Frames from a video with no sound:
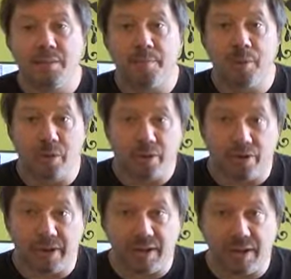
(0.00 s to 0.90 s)

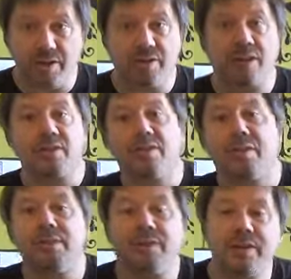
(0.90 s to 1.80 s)
Moorcock in the introduction
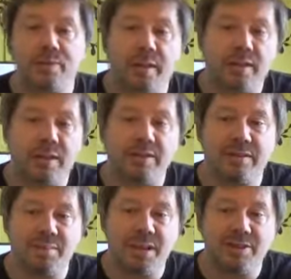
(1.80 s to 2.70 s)
to the first one
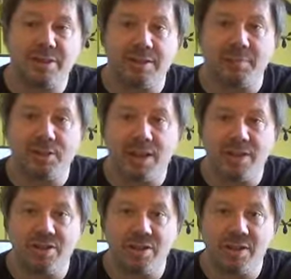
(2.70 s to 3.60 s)
does mention some
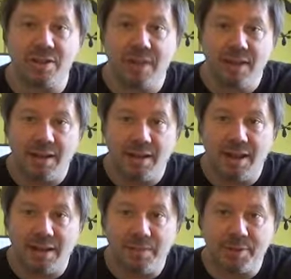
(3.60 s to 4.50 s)
changes
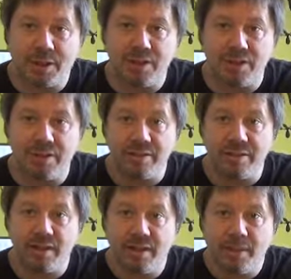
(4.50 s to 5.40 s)
and
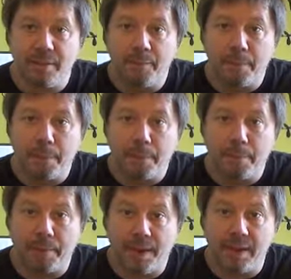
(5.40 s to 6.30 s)
adaptations,
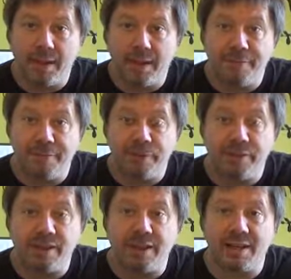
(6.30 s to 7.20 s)
but he
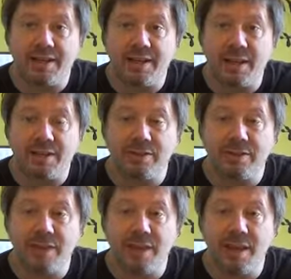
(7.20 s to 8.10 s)
feels that they stick
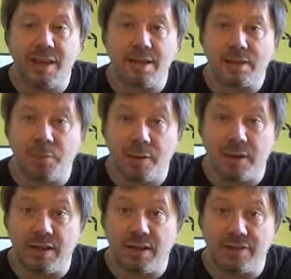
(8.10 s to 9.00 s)
to the
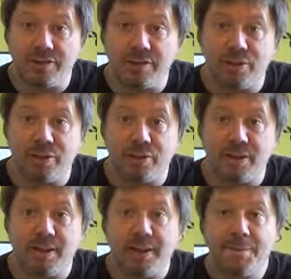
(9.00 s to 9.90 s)
spirit of the
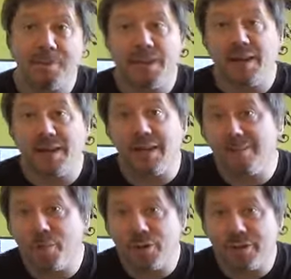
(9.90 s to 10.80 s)
story.
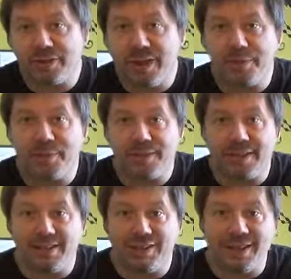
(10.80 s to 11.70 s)
If Moorcock's happy with
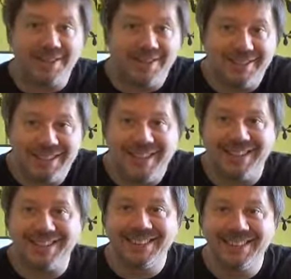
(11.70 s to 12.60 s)
any changes,
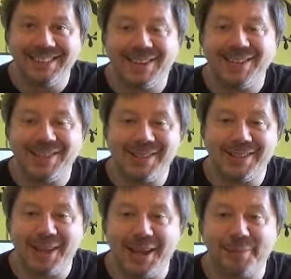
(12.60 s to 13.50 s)
then I
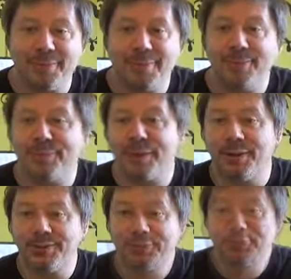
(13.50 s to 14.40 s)
certainly am as well.